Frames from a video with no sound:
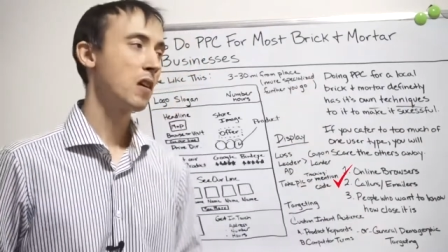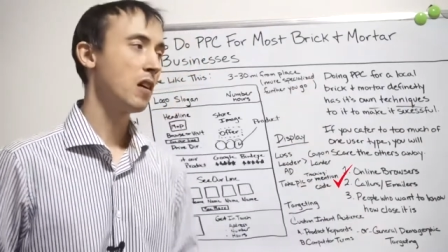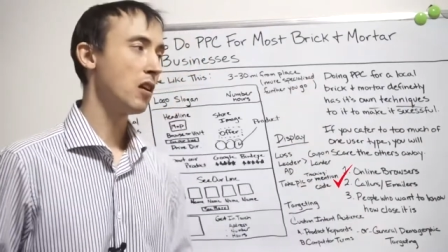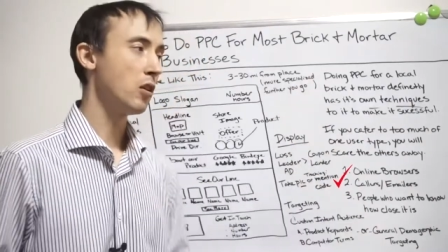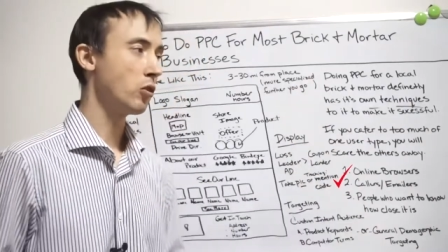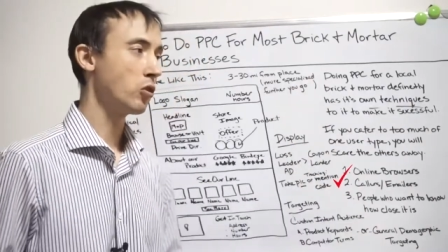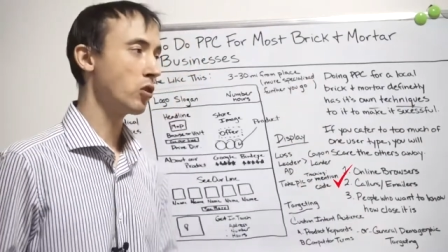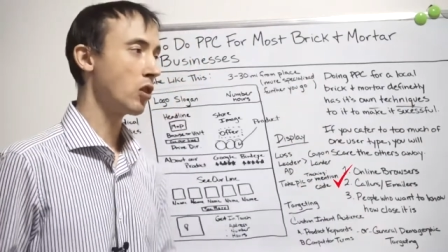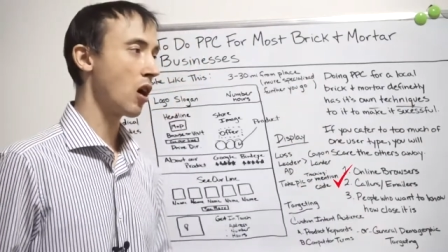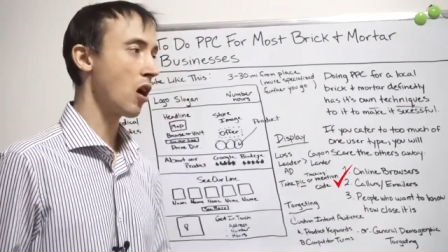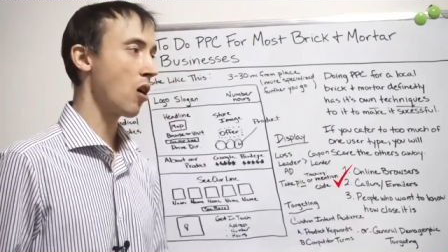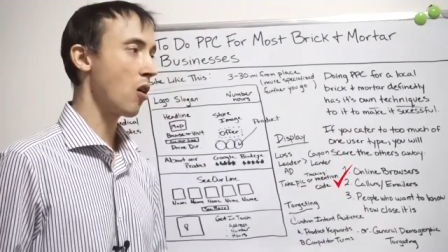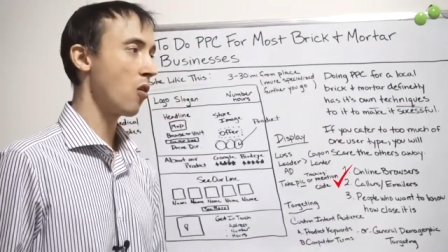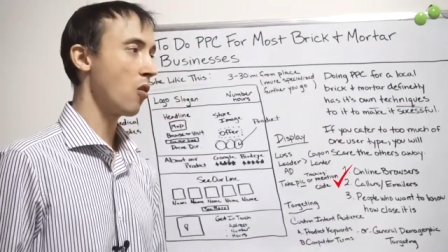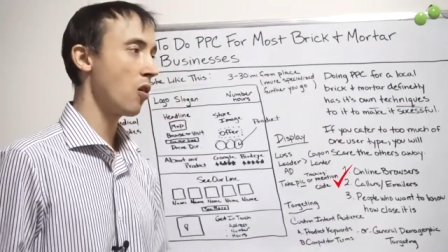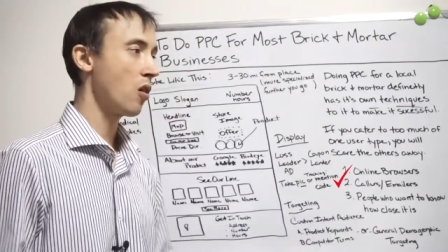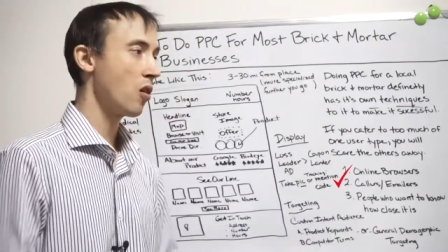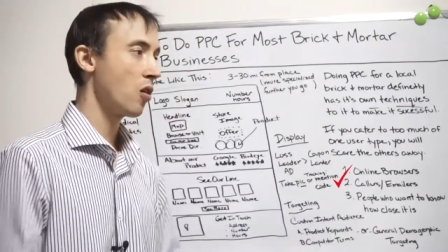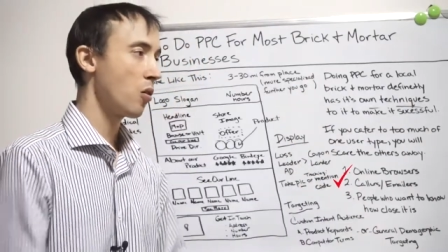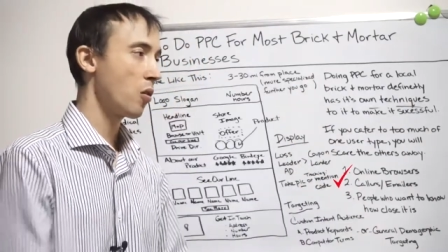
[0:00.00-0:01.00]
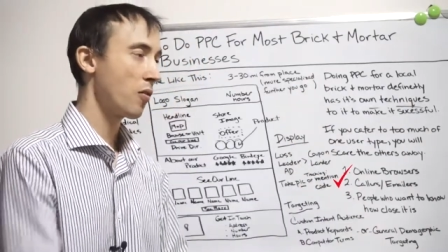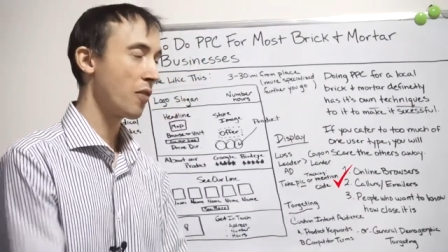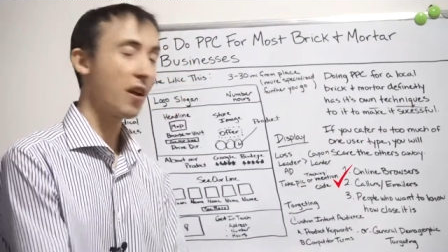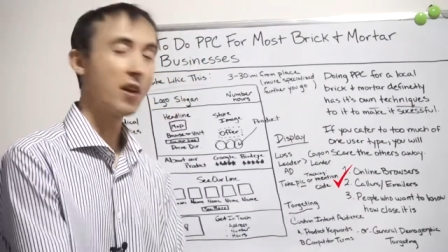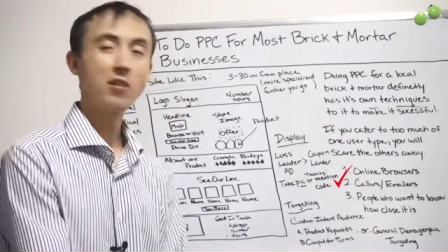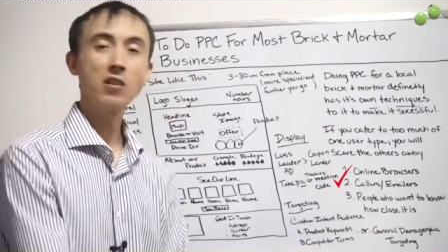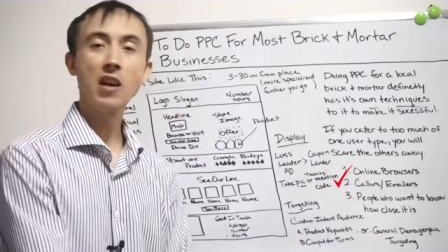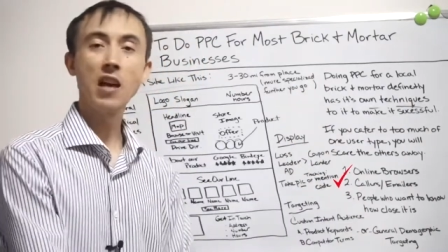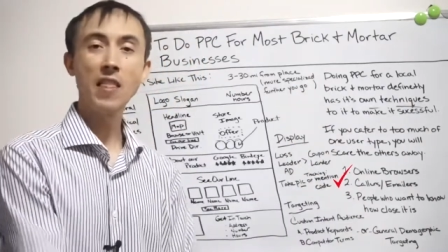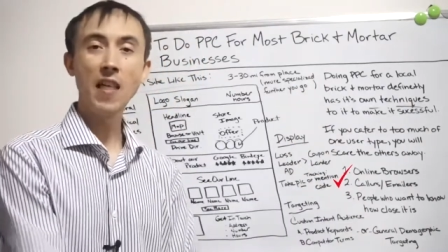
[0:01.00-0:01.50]
And so
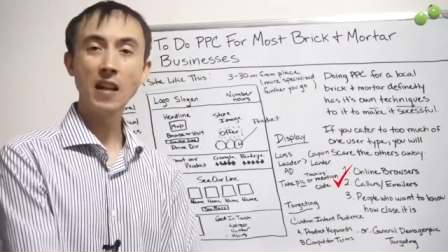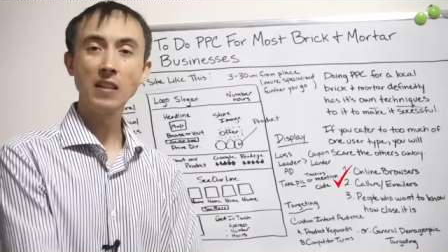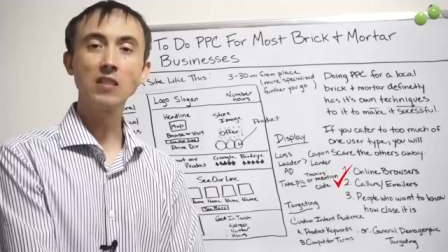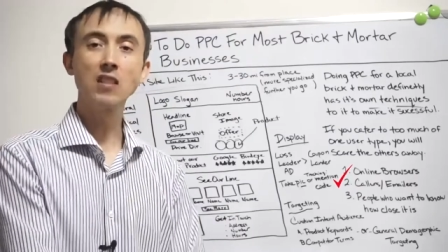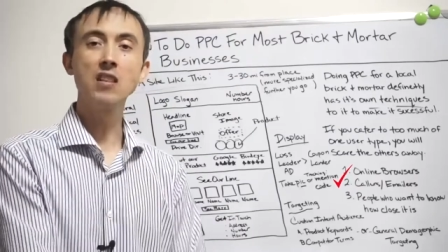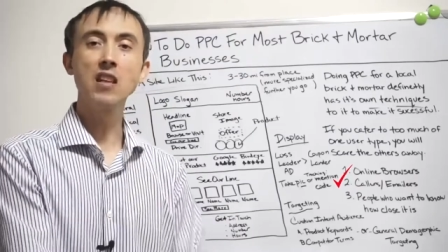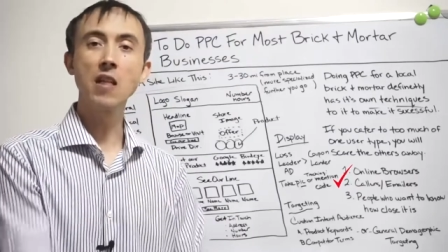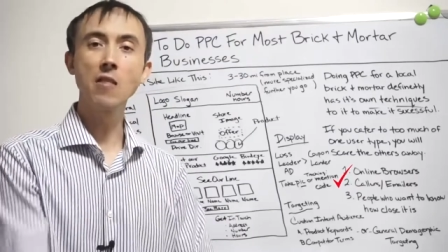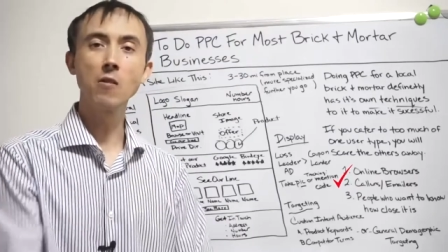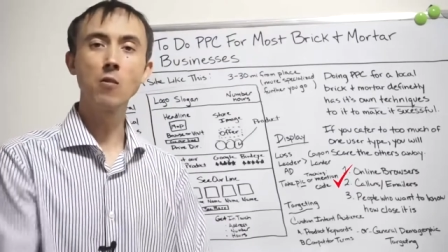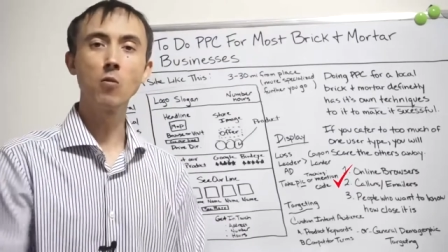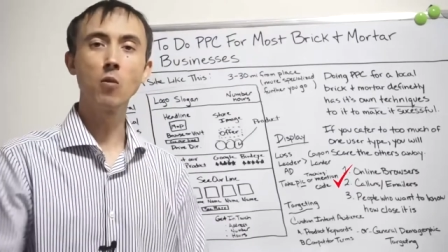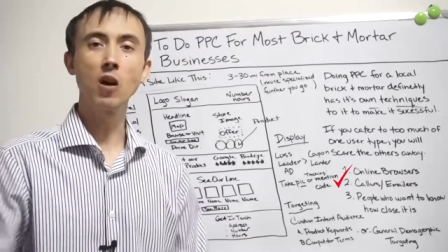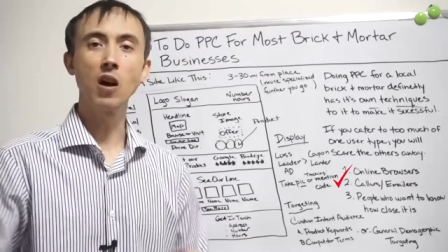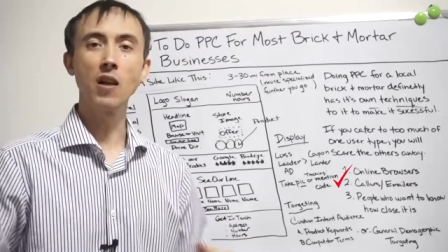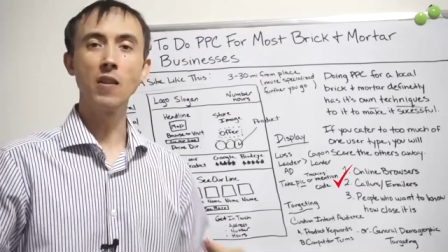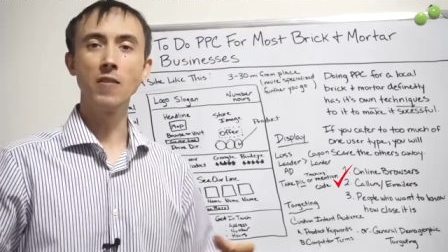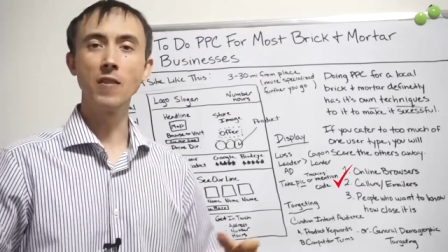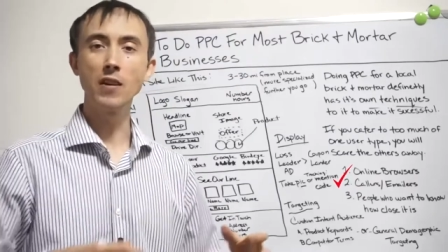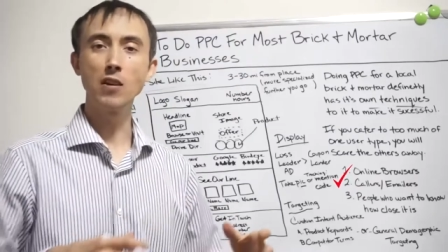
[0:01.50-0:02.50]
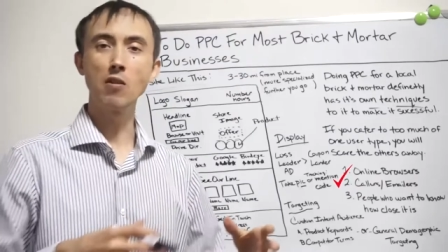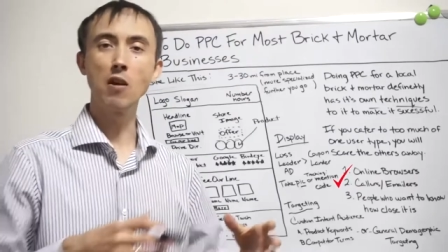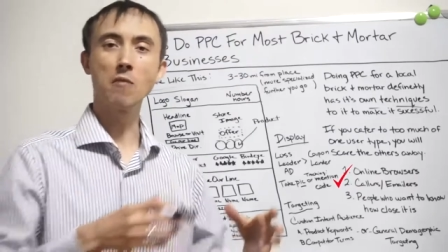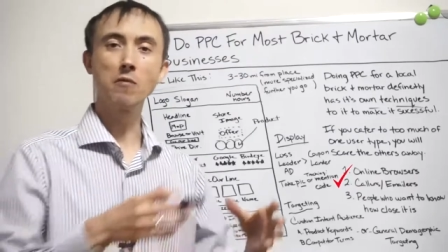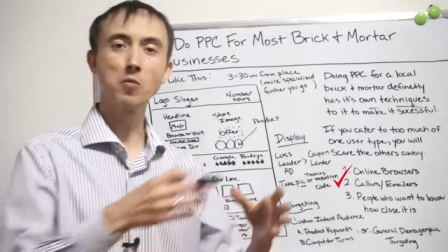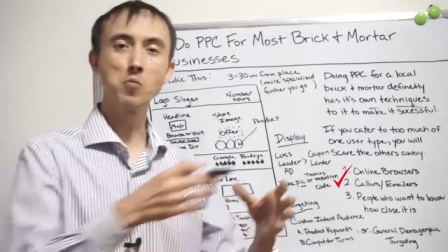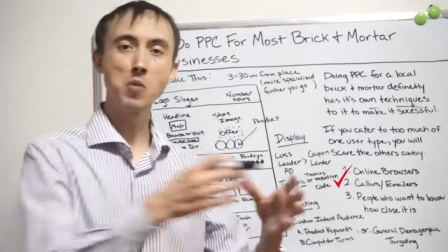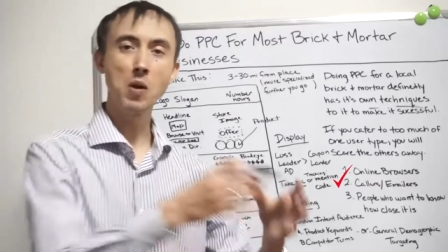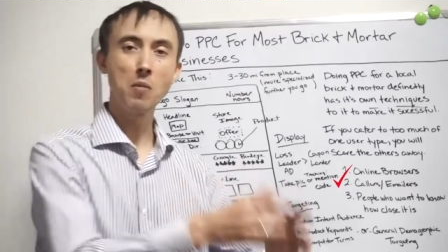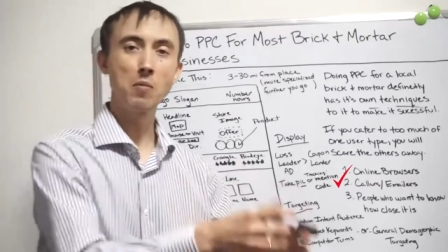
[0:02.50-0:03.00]
that's another one that you
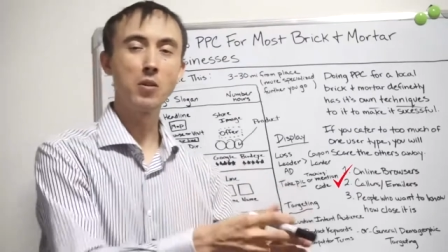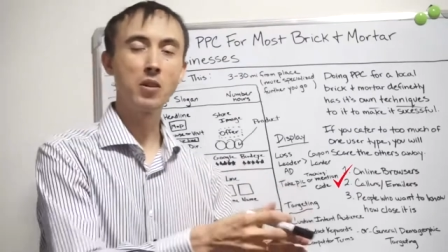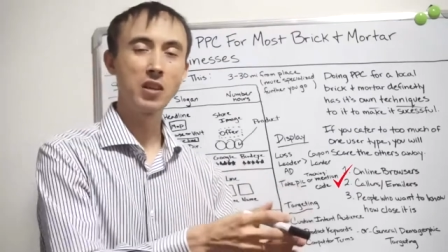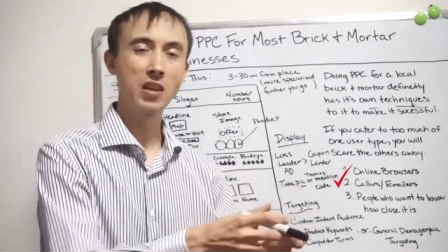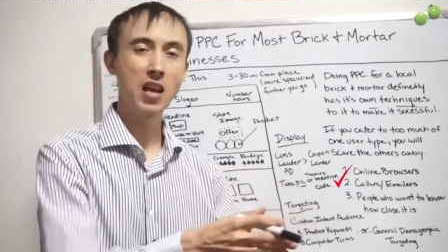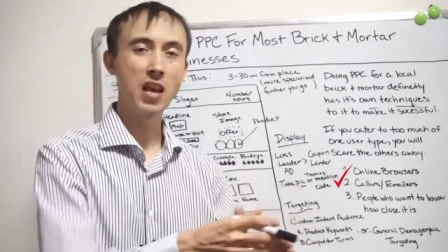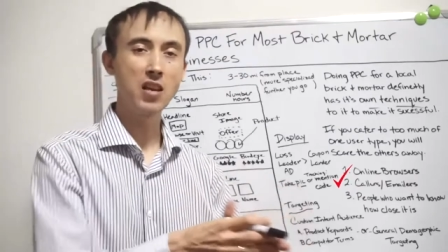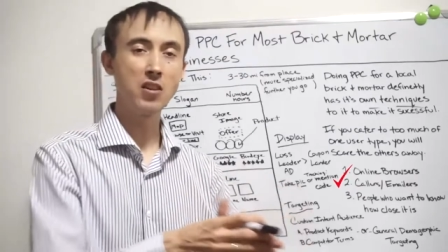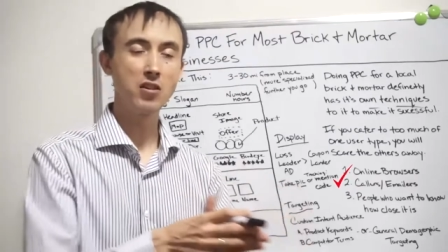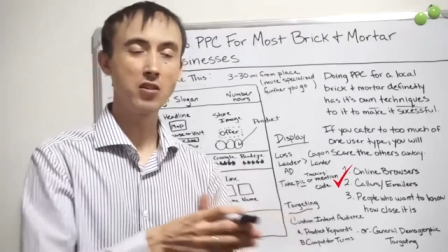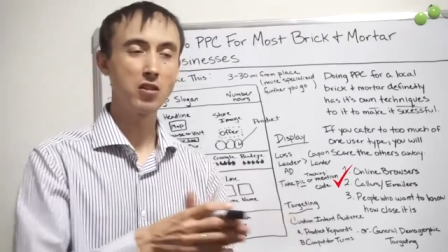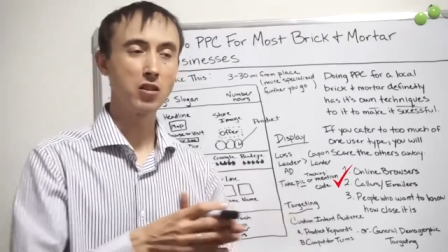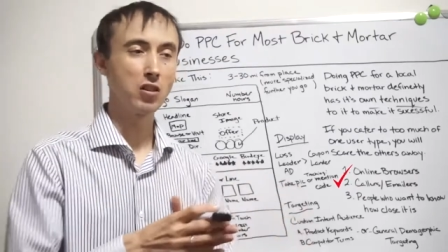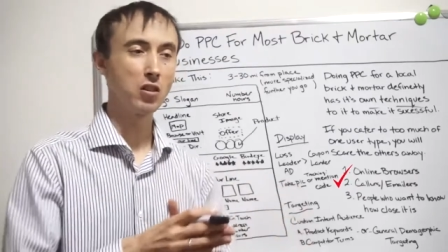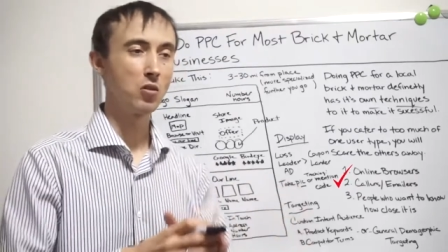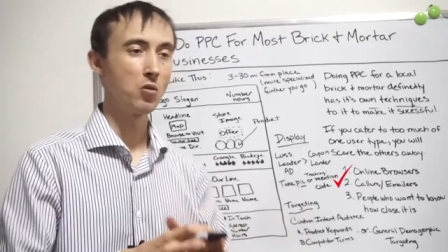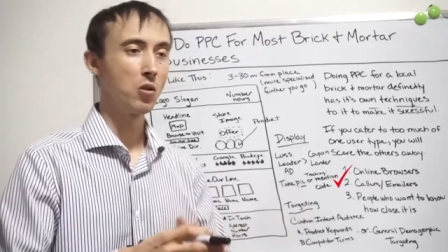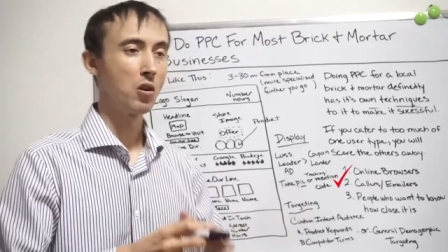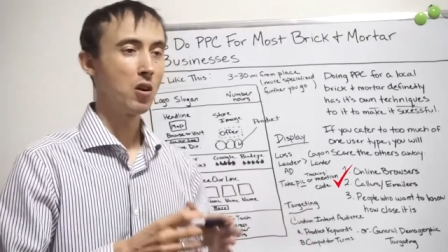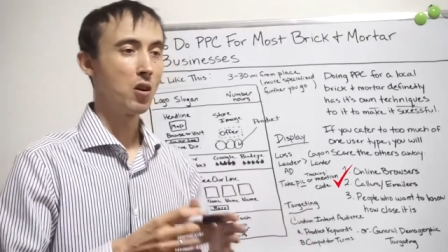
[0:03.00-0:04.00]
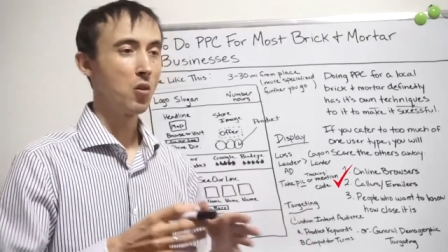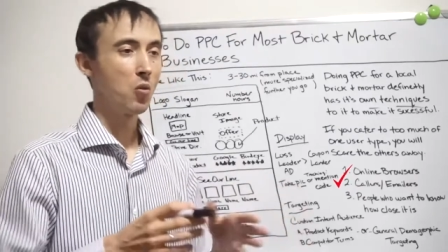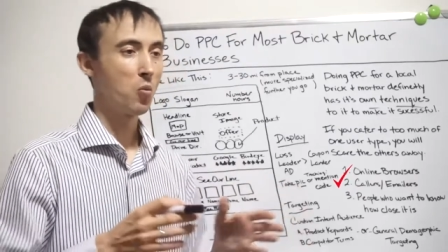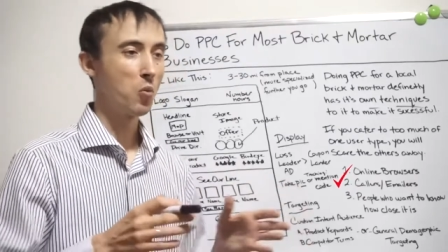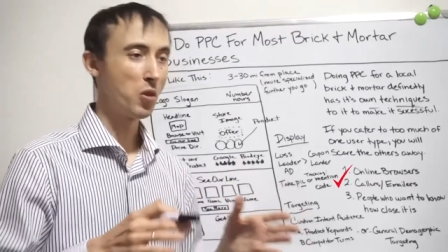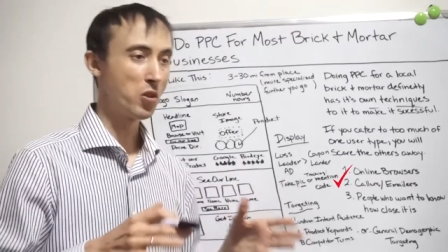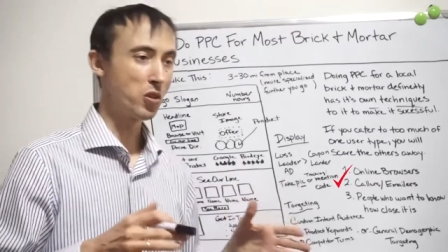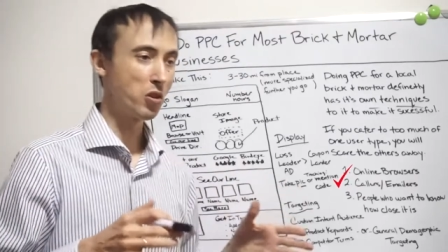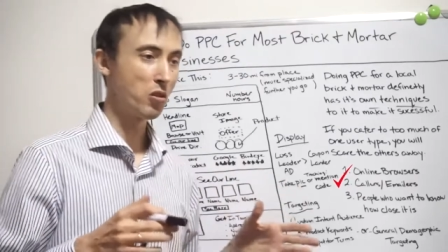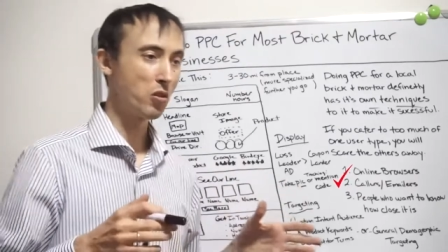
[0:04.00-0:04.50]
have to be able to cater to
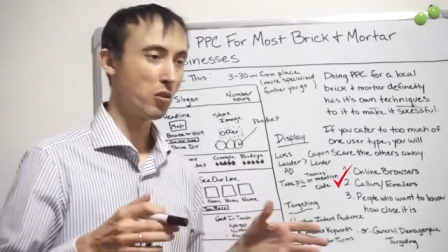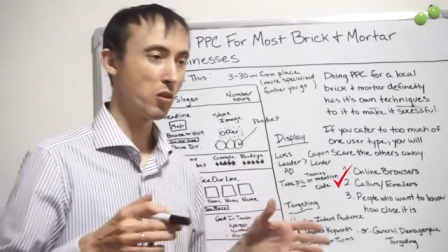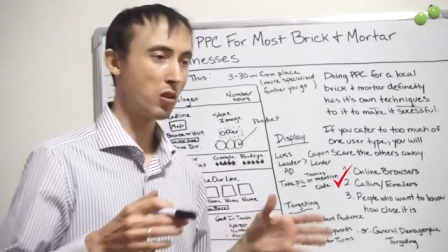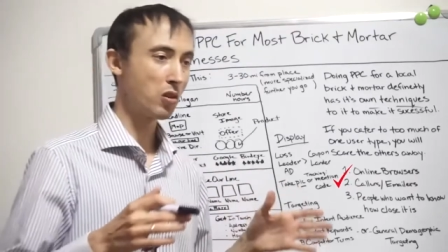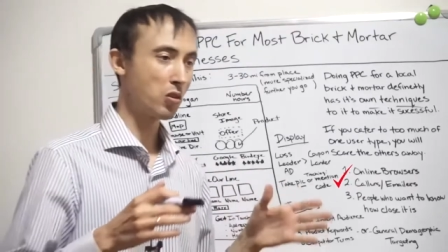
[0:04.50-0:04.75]
when you.